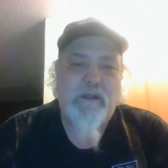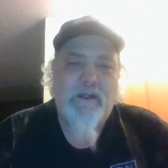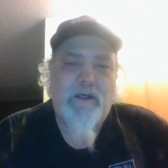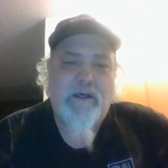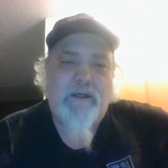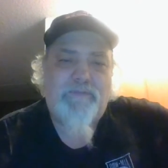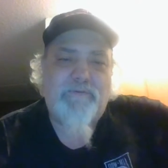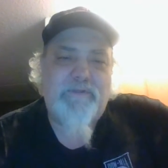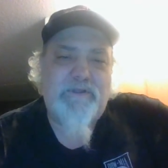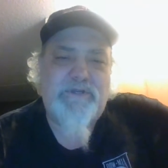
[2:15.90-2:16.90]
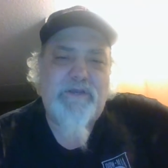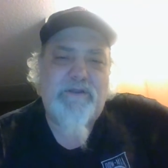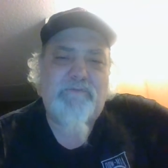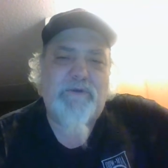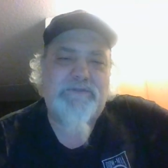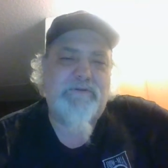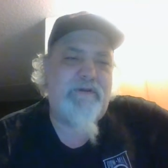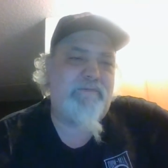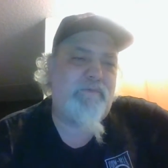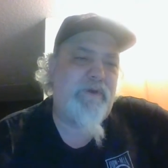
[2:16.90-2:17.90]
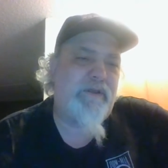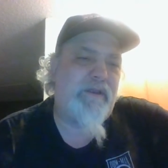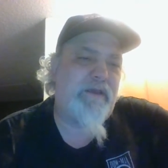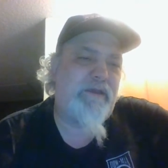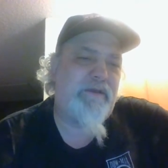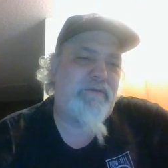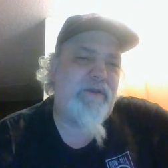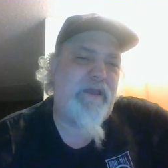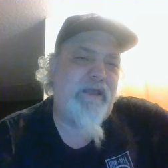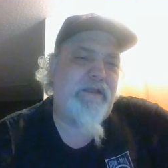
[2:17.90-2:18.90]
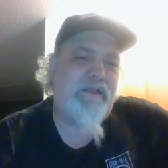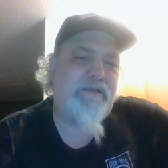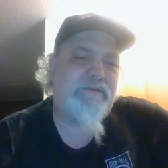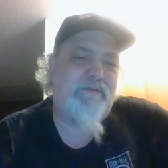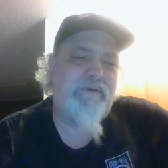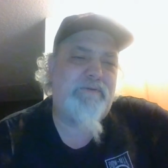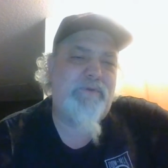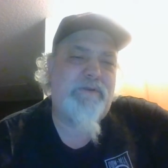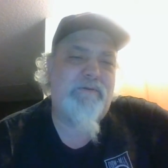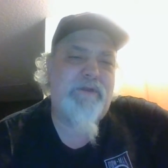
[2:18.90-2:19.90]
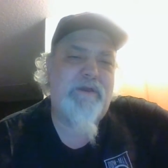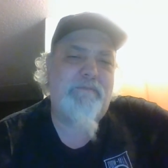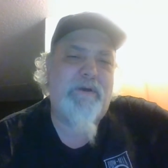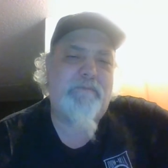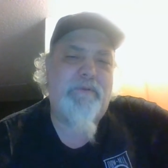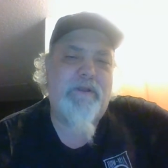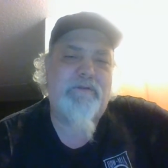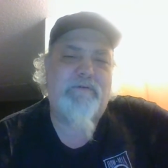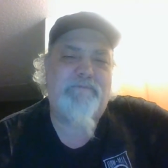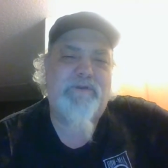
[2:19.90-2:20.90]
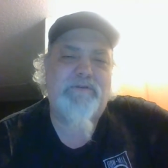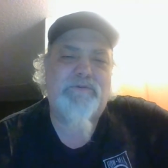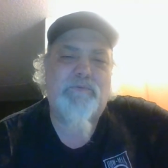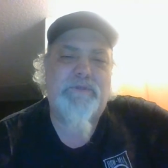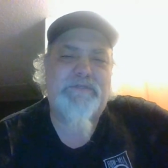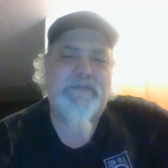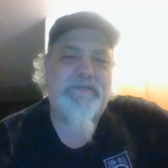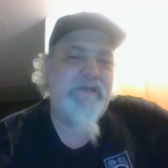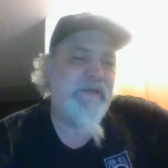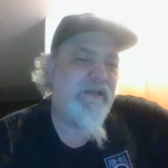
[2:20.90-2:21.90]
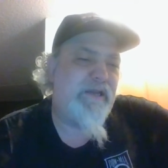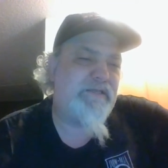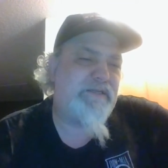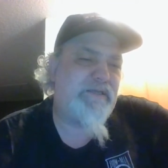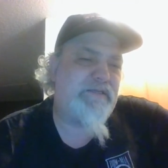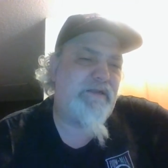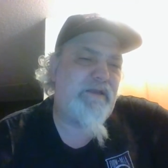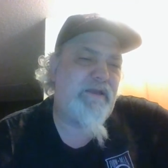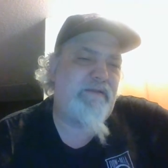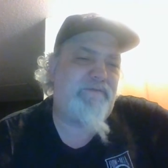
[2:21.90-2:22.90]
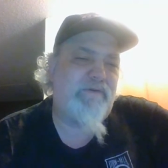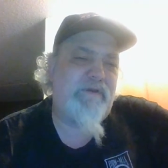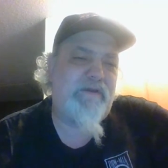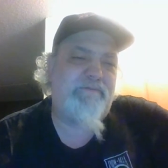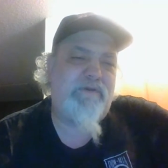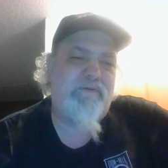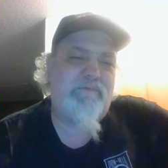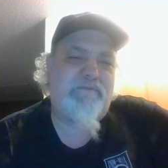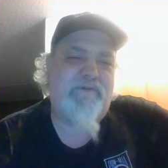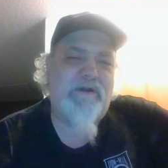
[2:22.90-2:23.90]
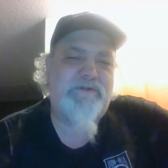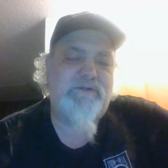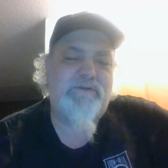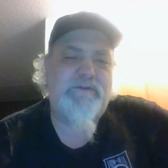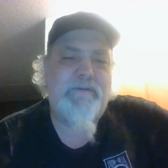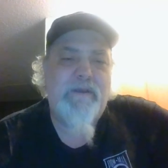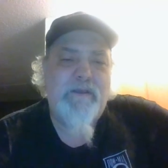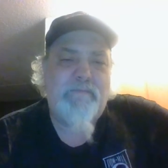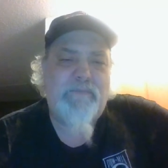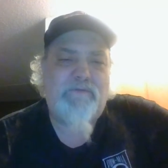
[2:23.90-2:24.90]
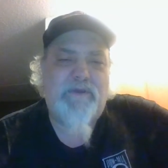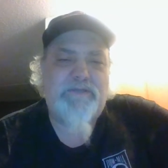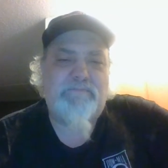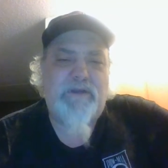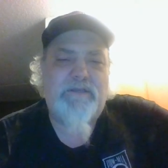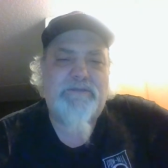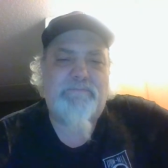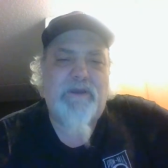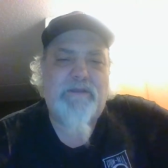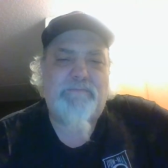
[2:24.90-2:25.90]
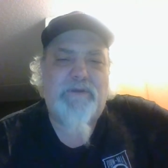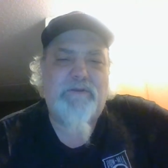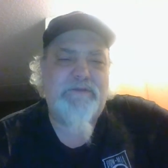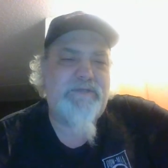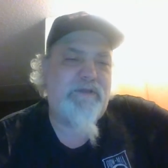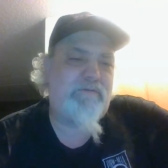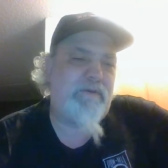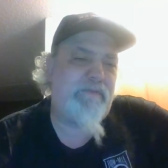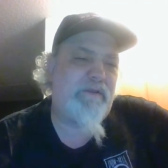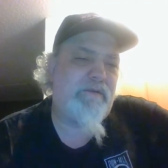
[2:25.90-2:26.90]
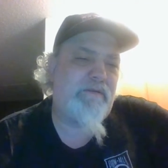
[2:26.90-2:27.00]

uh, through the charity whatsoever. We're not here to alienate someone. We don't care about political views, Winston insisted in a phone interview with Fox News. Me raising money to buy computers and equipment